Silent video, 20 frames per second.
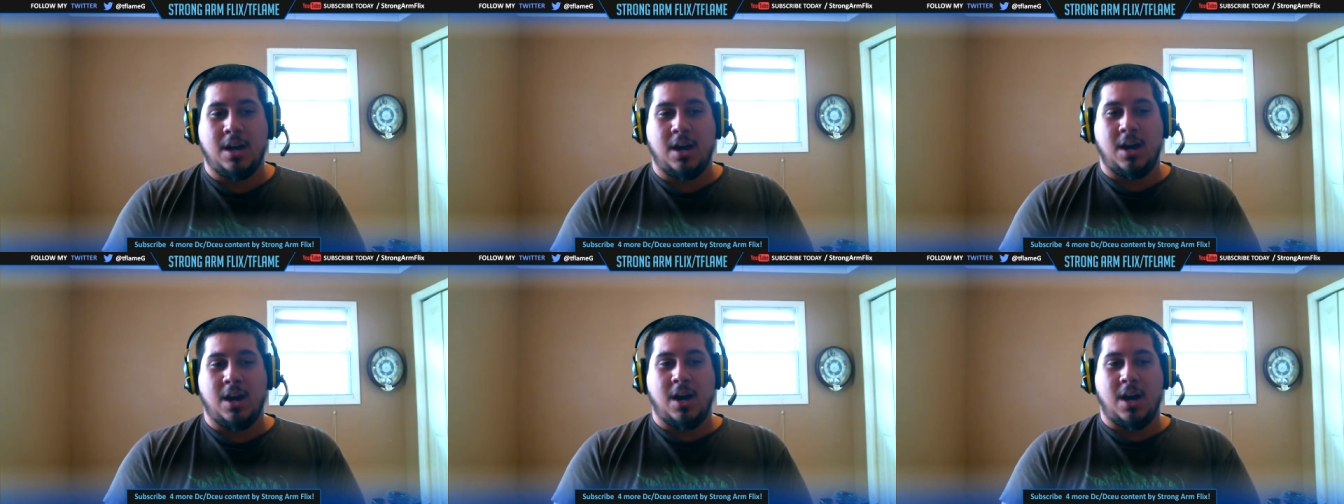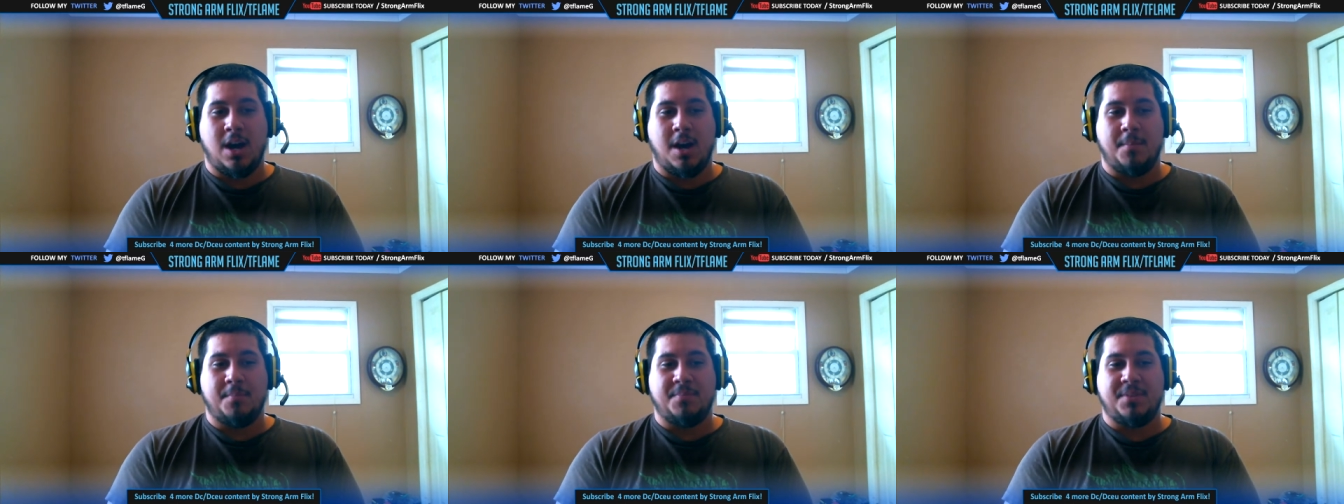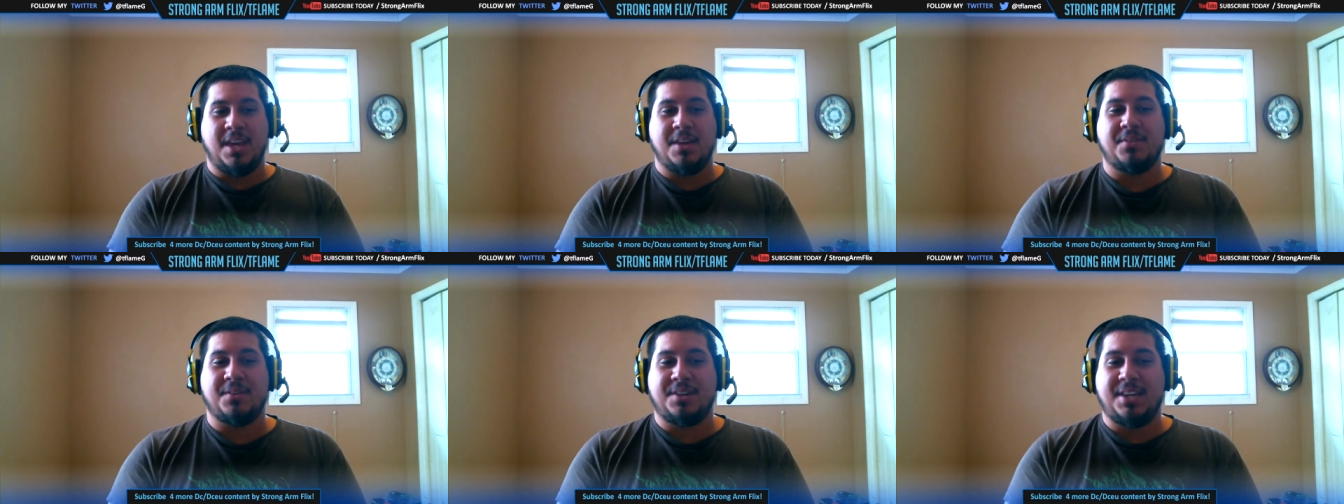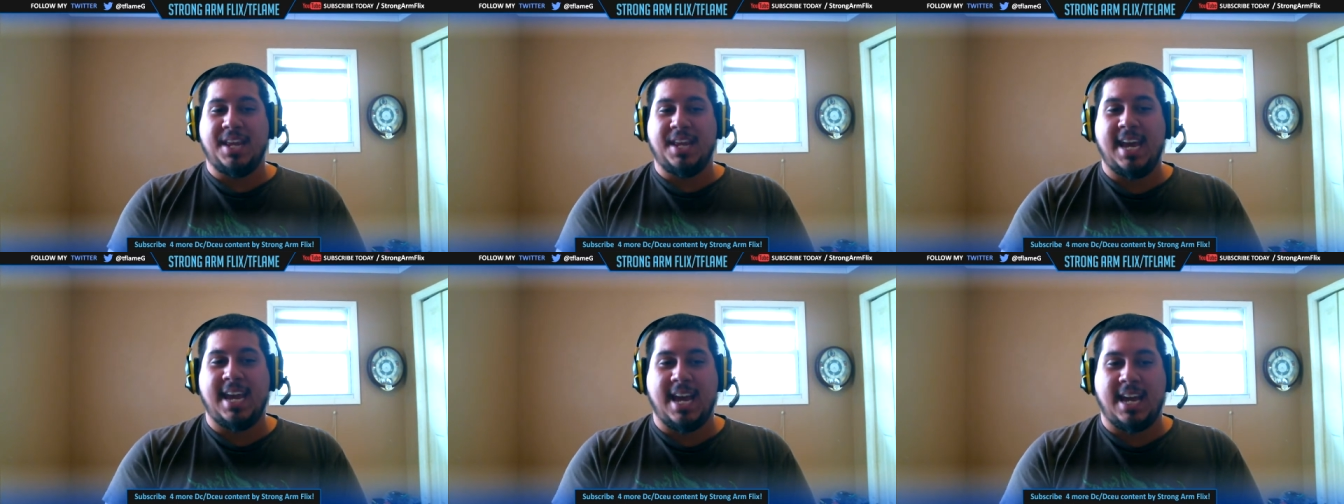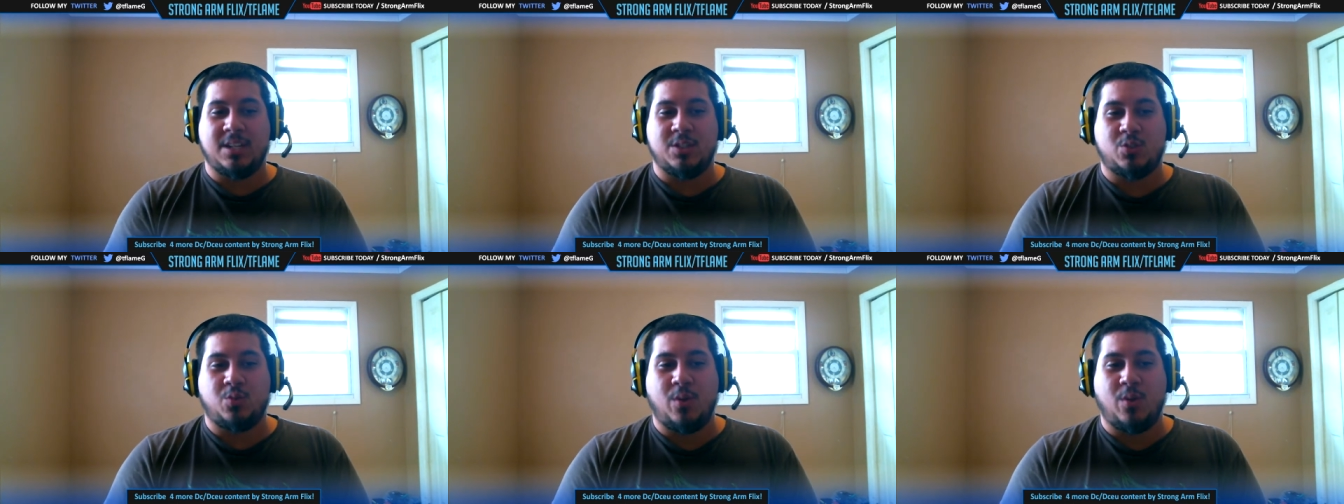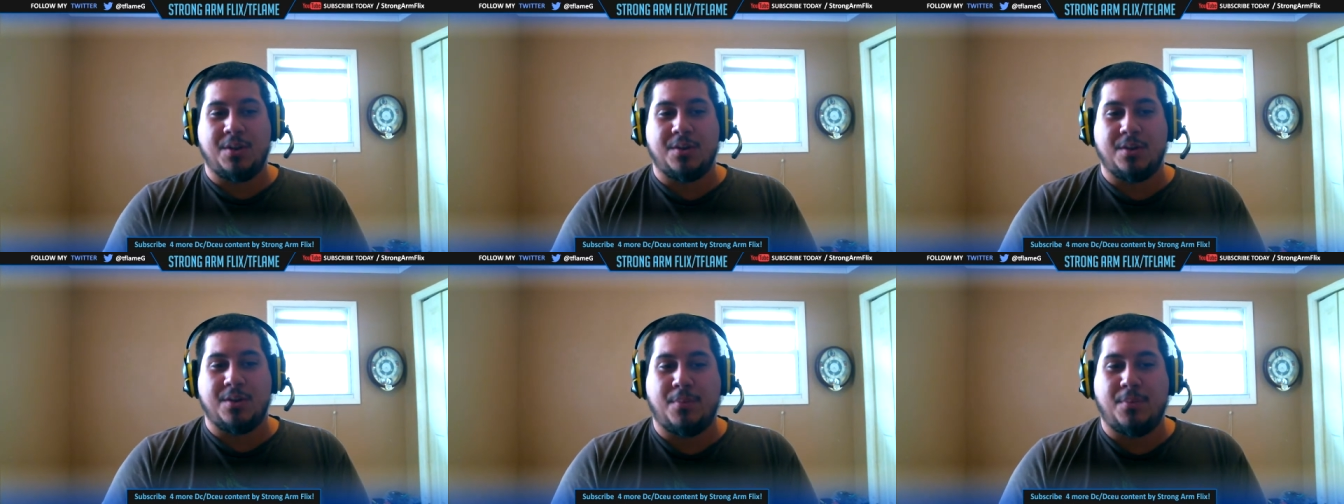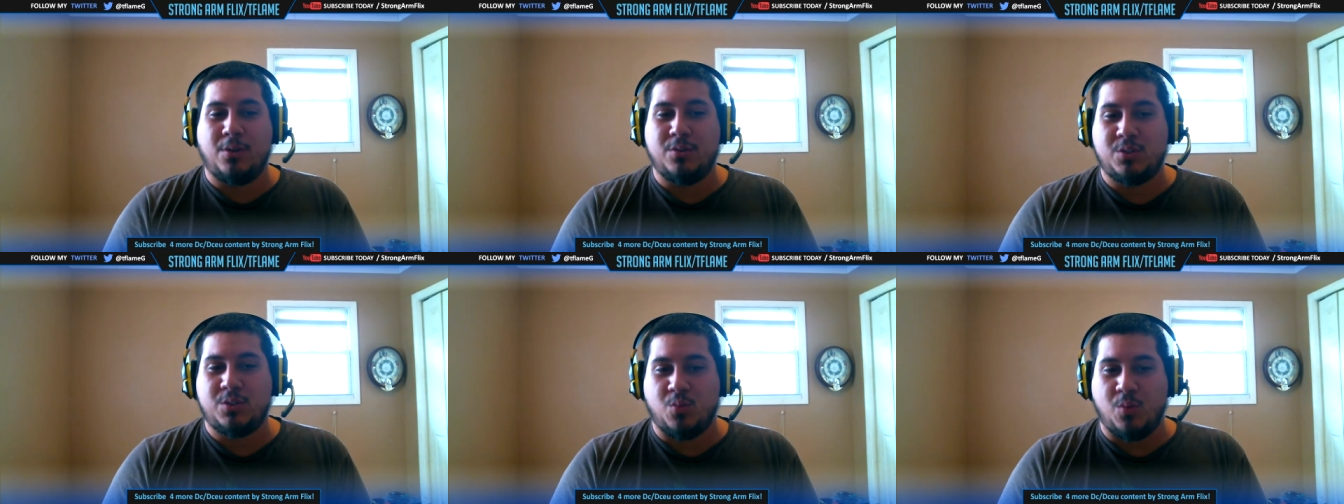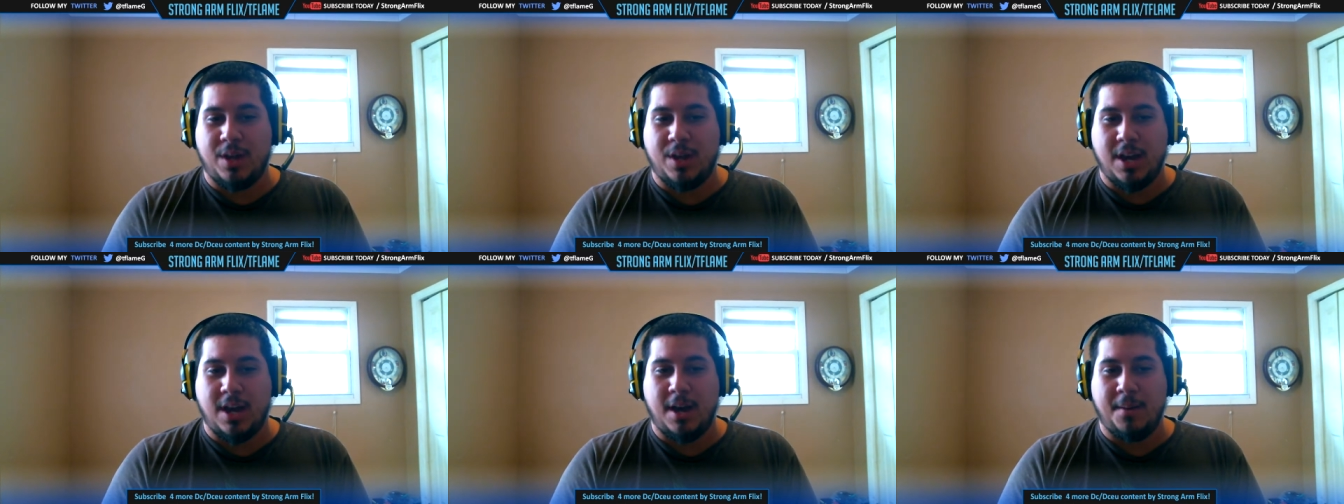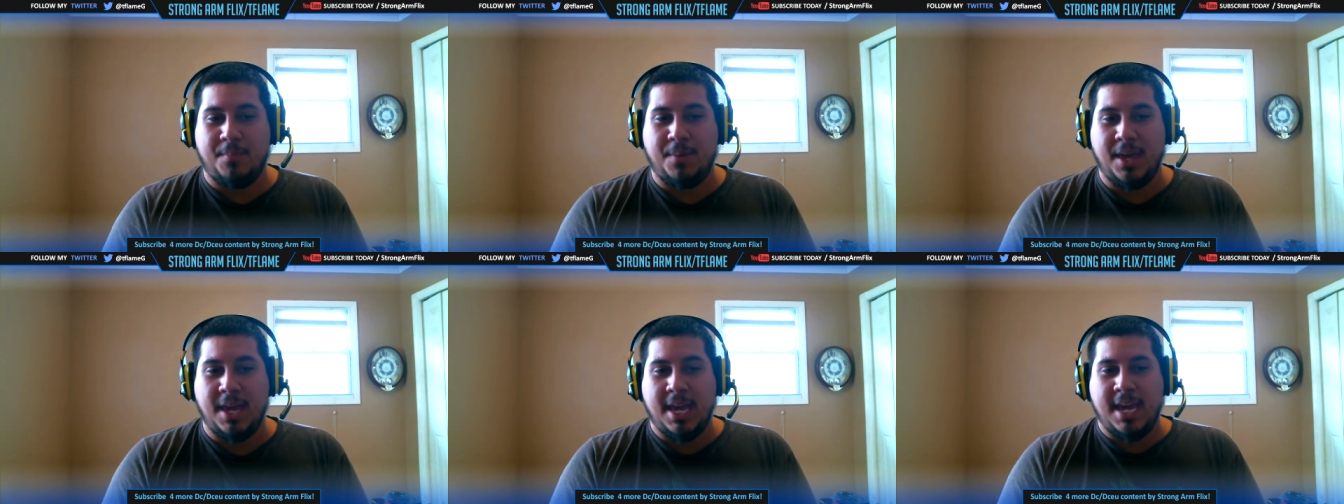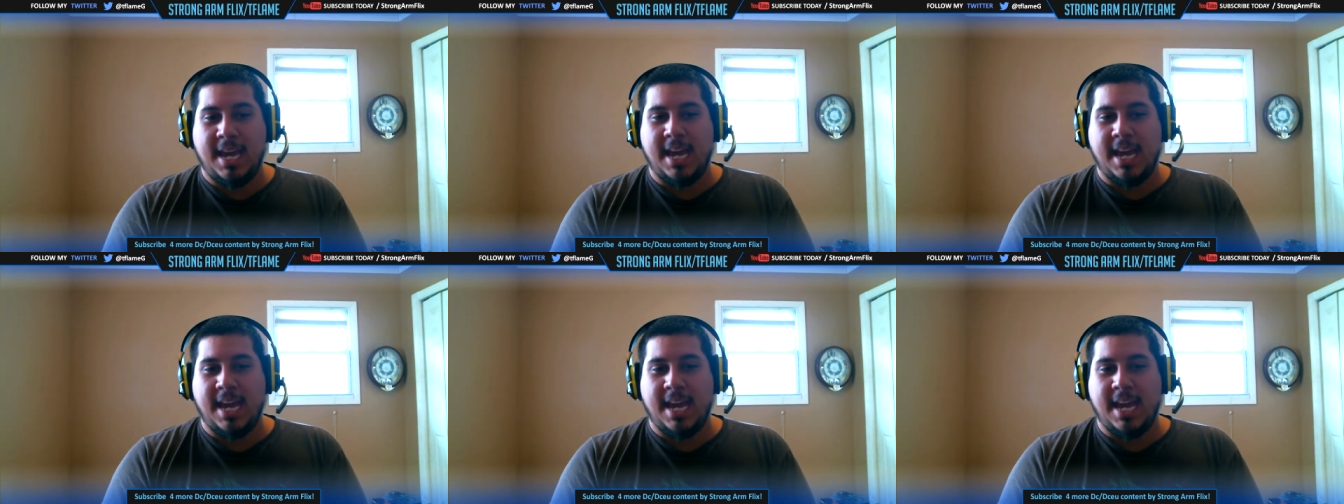Um, the other day on Twitter, a post went up,